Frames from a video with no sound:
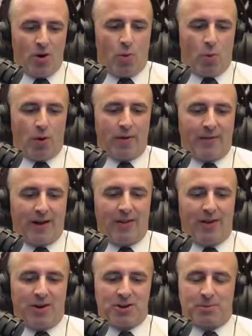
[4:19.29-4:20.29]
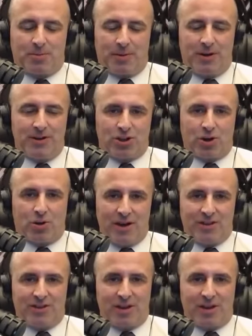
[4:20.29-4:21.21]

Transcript: World of Outlaw sprints graced